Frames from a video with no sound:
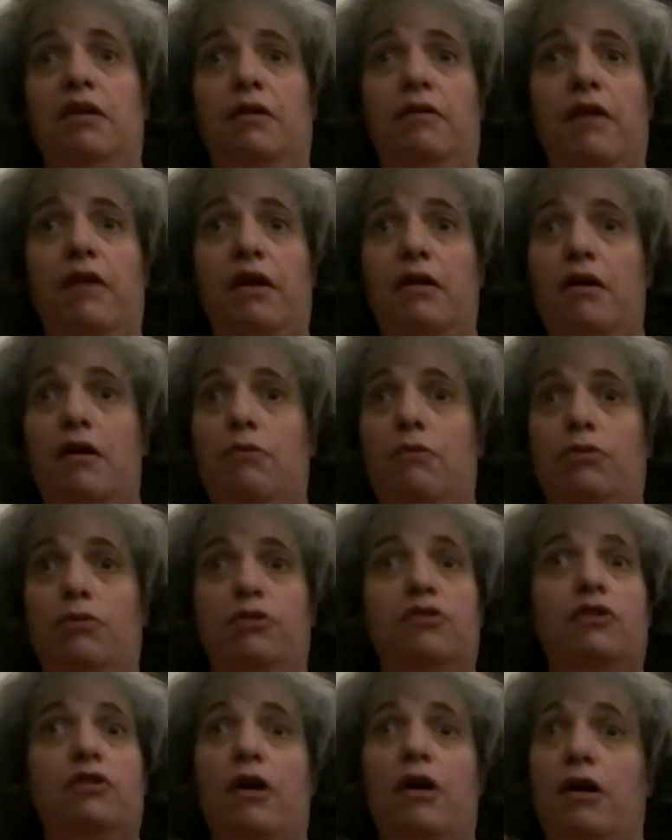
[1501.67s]
like I was
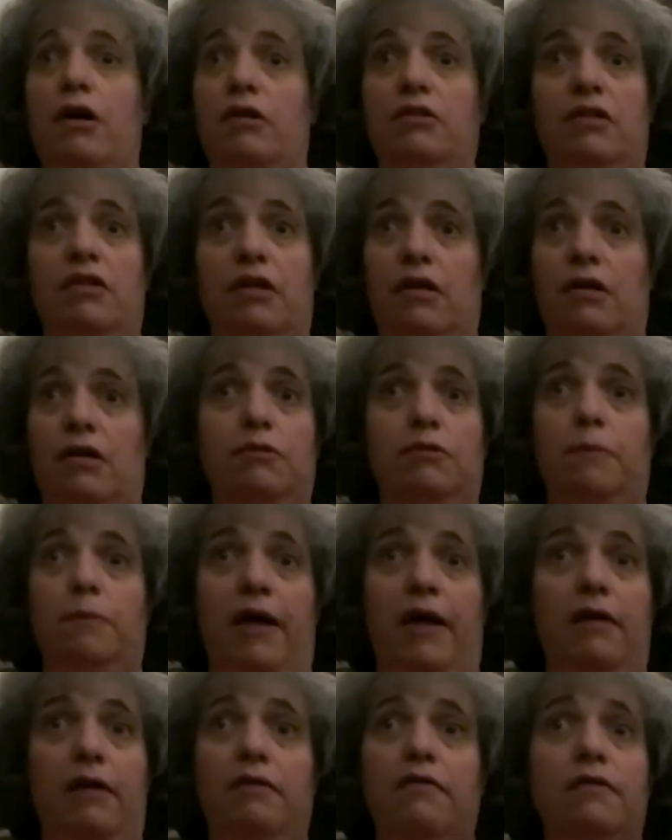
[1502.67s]
taught to
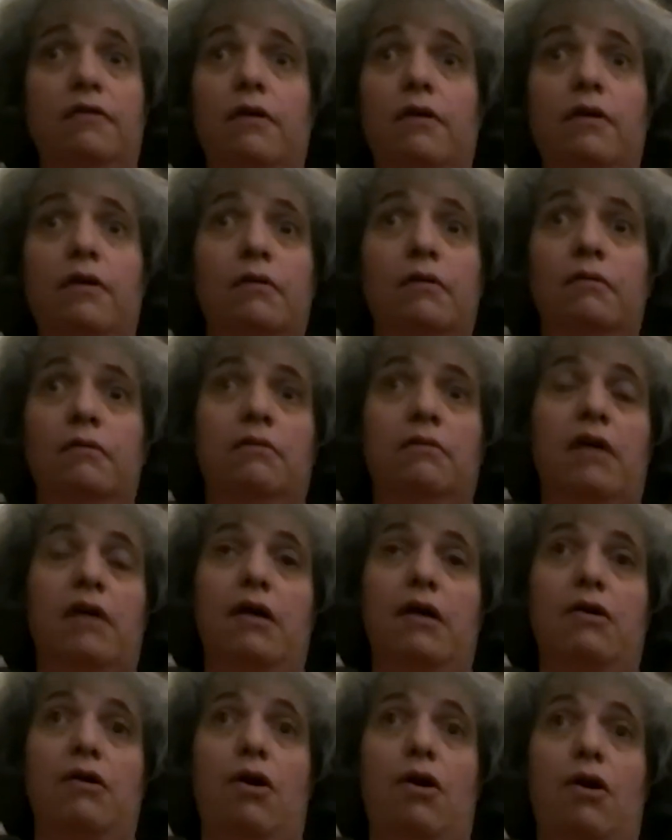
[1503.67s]
expect
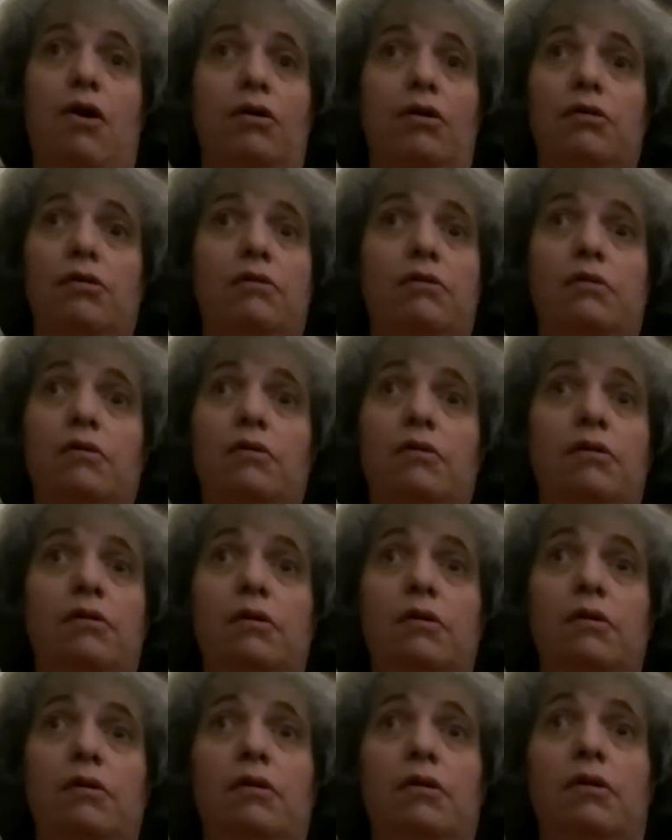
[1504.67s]
at all.
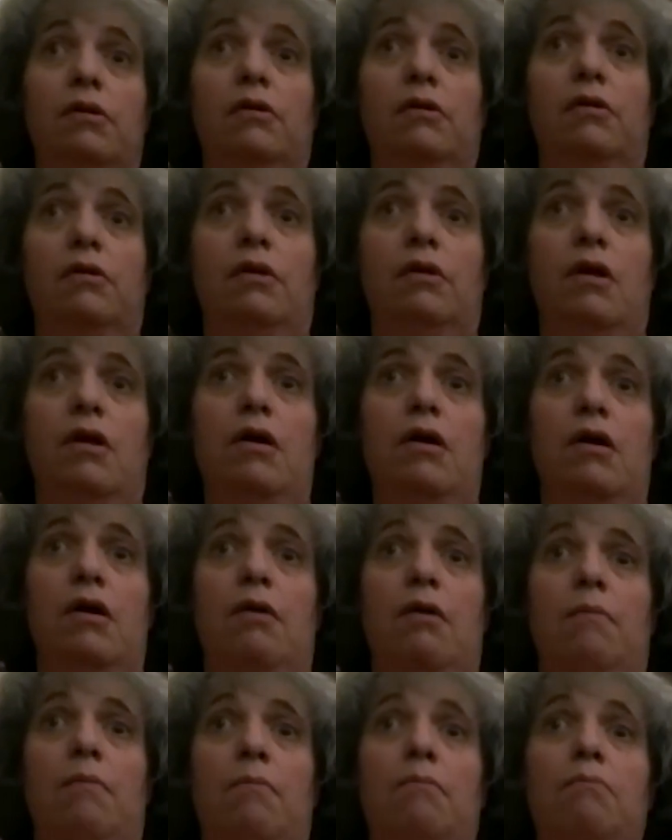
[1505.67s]

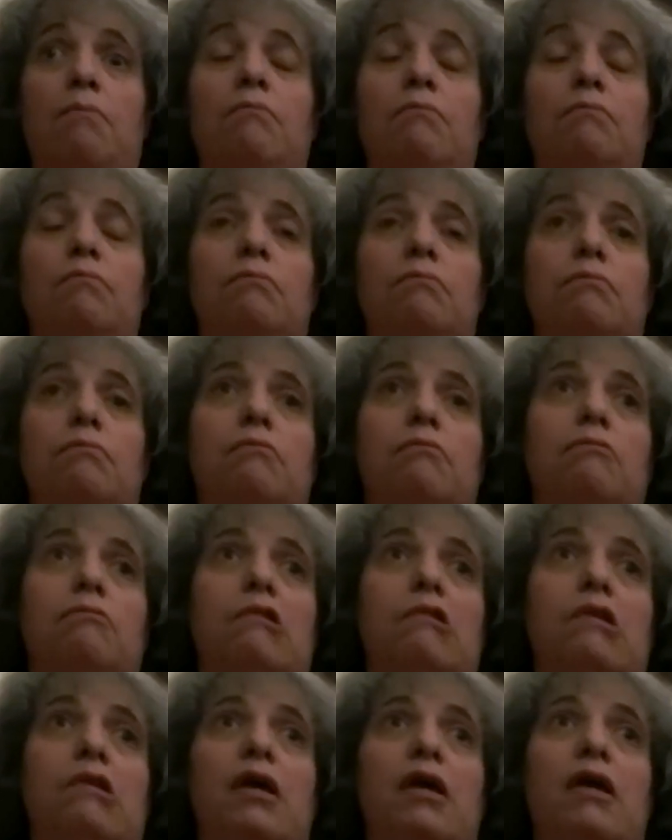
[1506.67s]
Um,
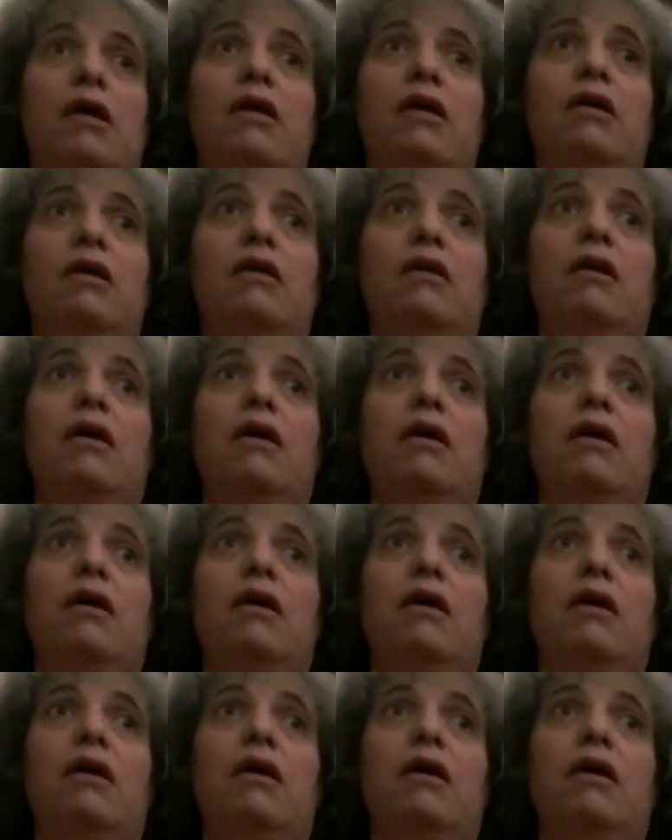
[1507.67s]
it